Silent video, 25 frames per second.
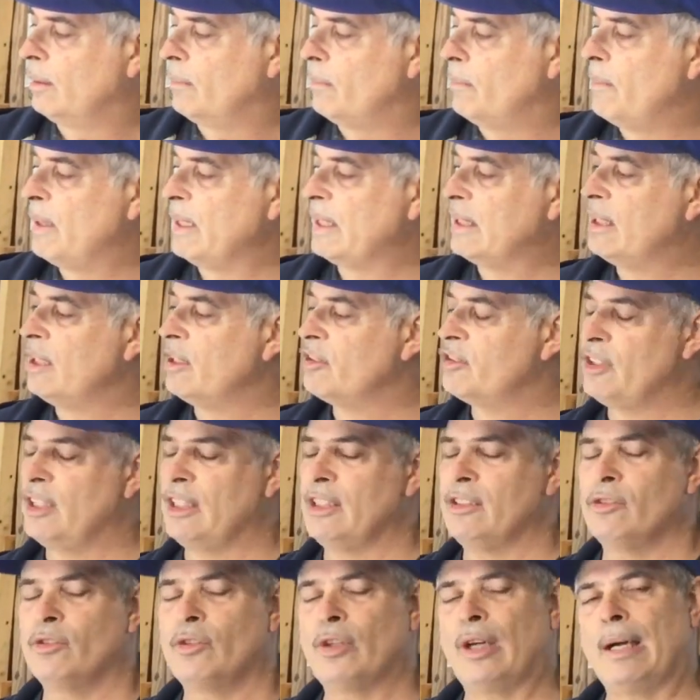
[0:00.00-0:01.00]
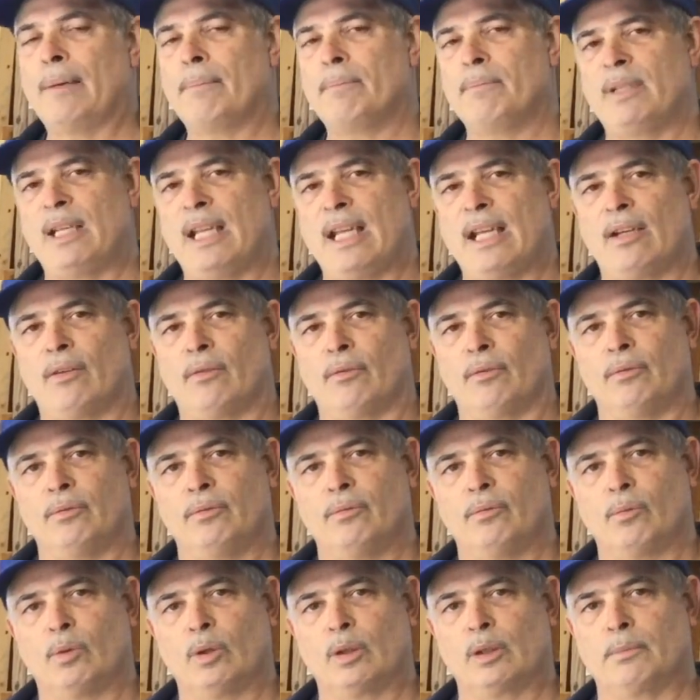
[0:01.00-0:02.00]
make this a drop down
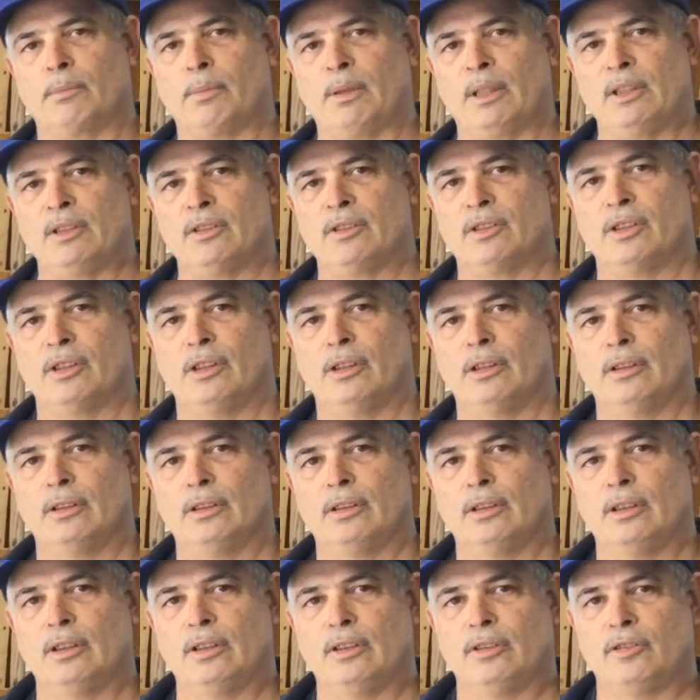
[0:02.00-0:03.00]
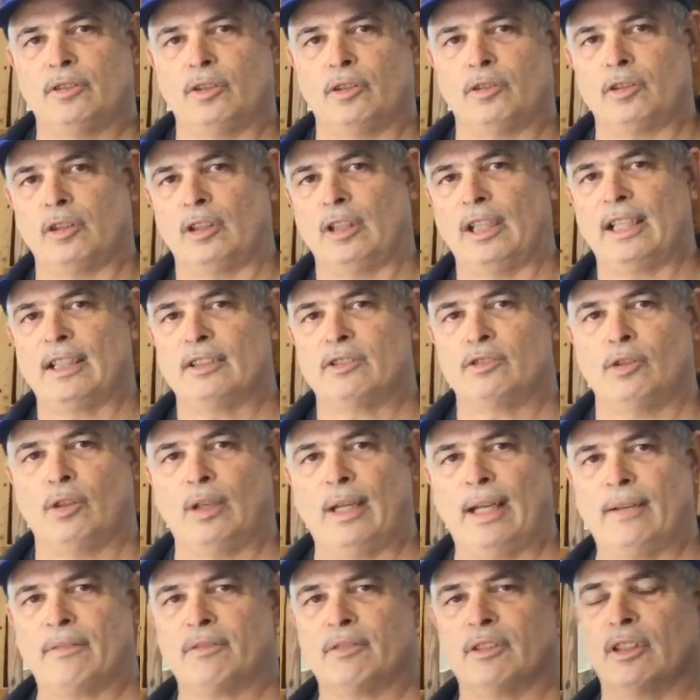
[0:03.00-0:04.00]
workbench so that the legs will
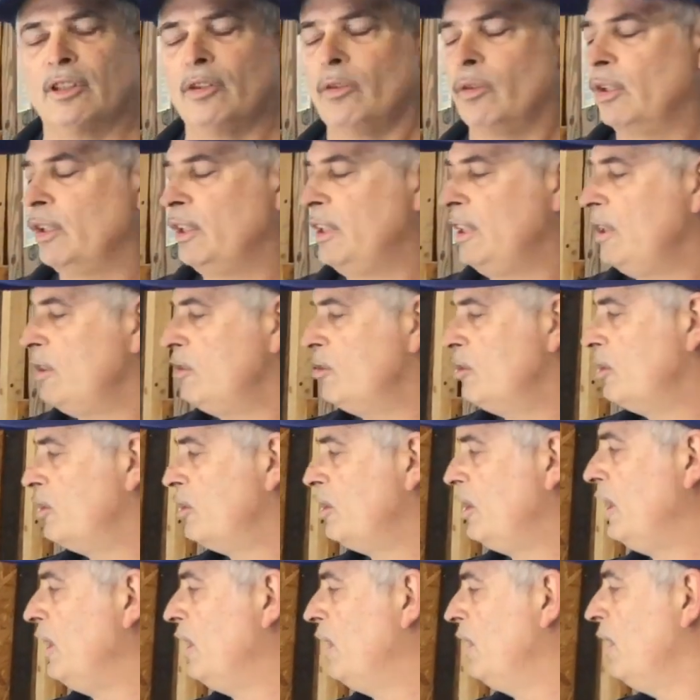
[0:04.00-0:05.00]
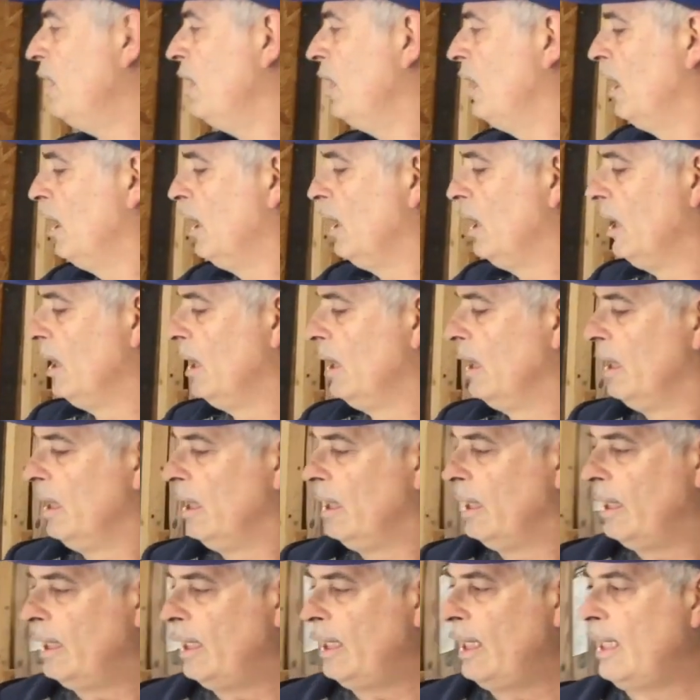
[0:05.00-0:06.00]
have to go on hinges in,
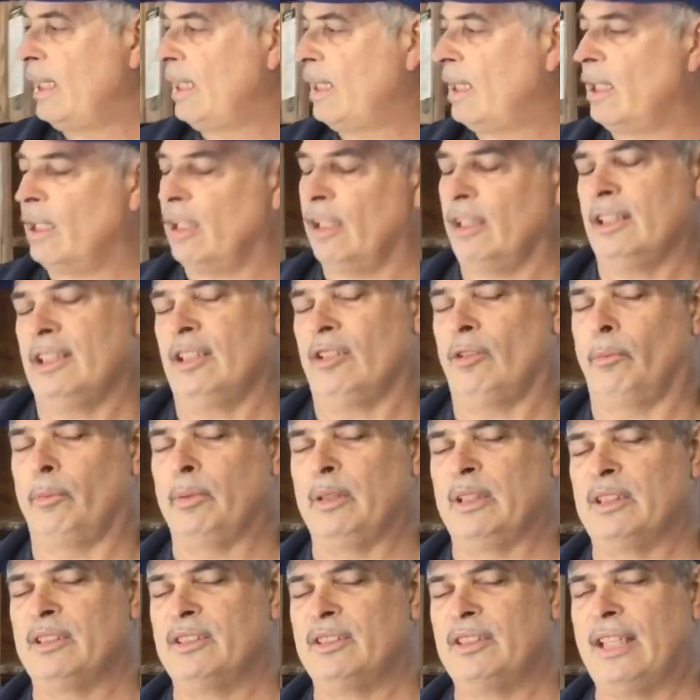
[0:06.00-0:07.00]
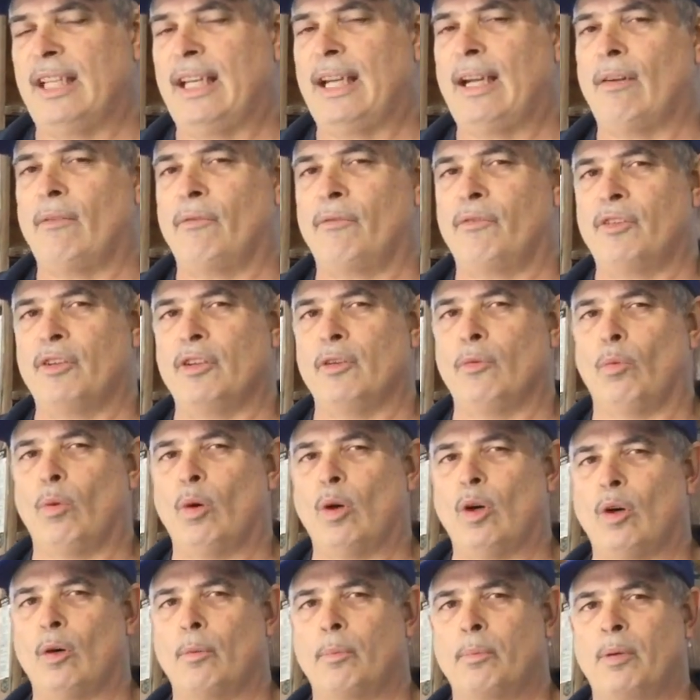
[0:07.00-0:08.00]
and it'll be set out from the
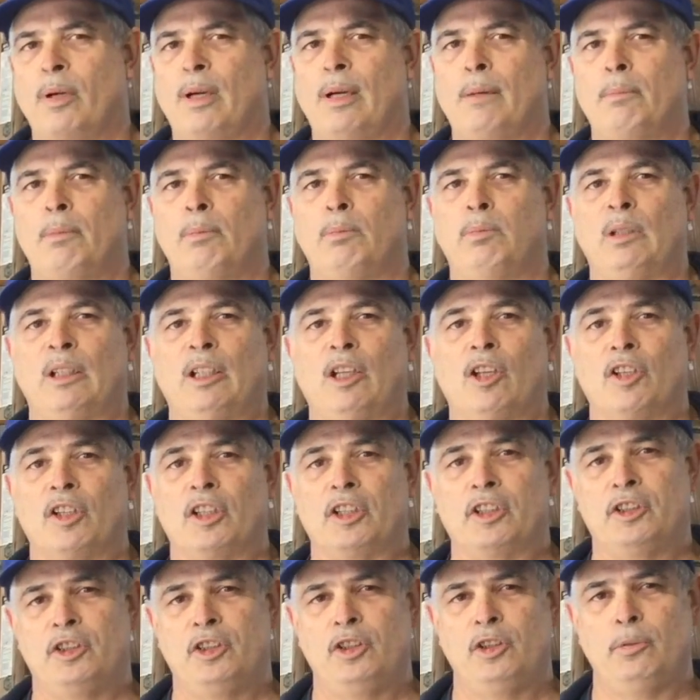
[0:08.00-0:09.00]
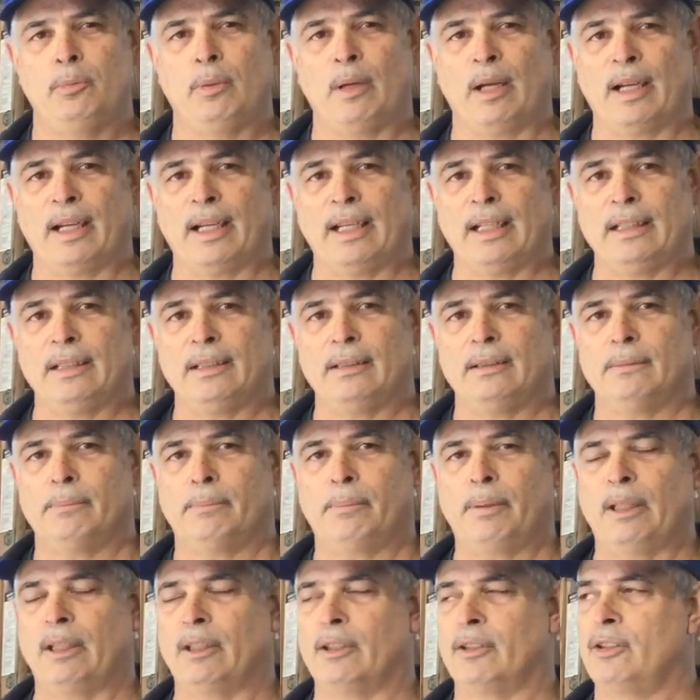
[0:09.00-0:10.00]
wall probably on a 2x8
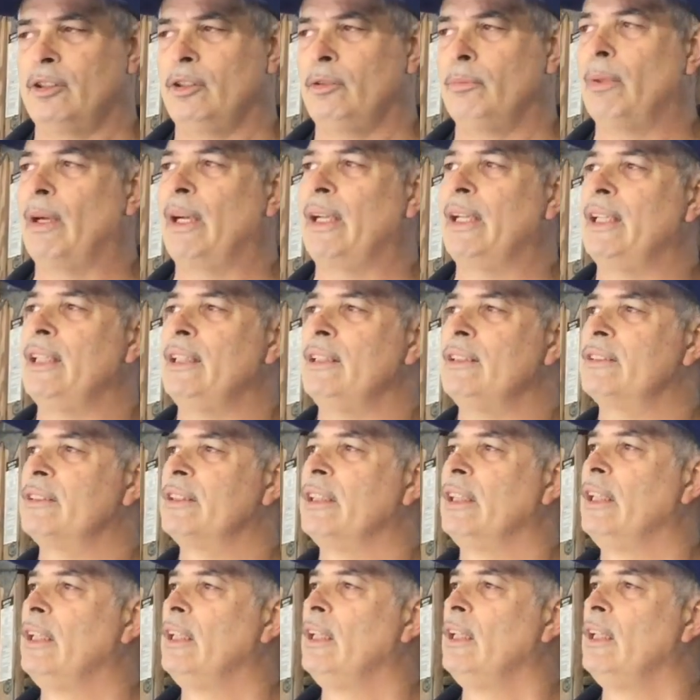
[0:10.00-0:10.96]
pair of 2x8s,